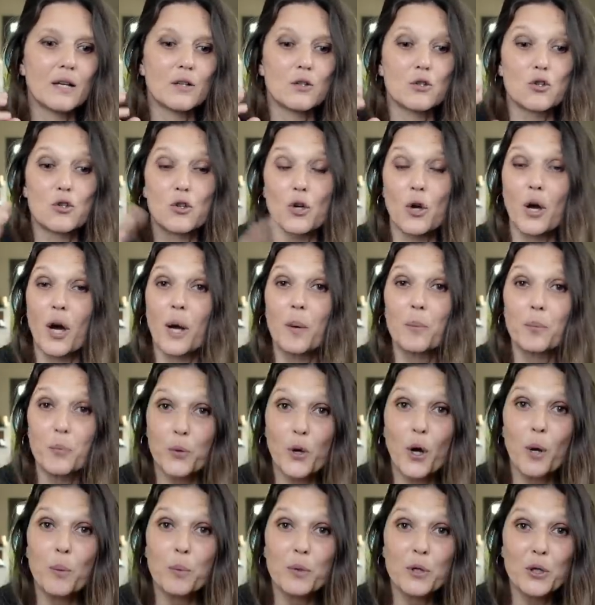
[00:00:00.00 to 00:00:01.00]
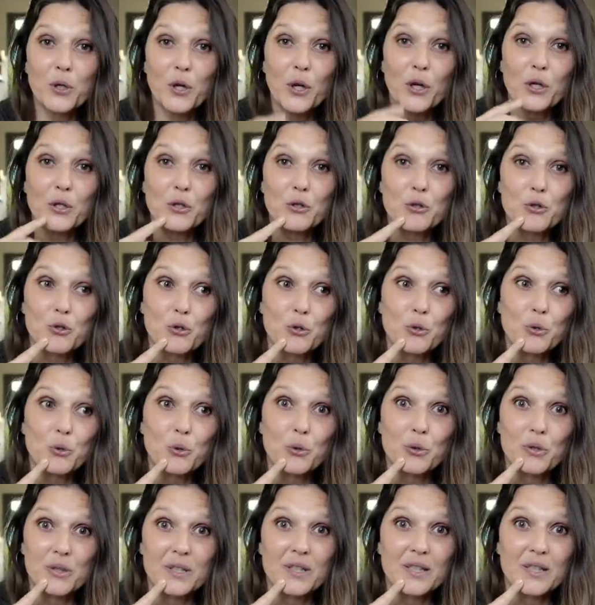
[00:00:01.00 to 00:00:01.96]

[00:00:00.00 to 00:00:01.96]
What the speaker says: so I'm probably going to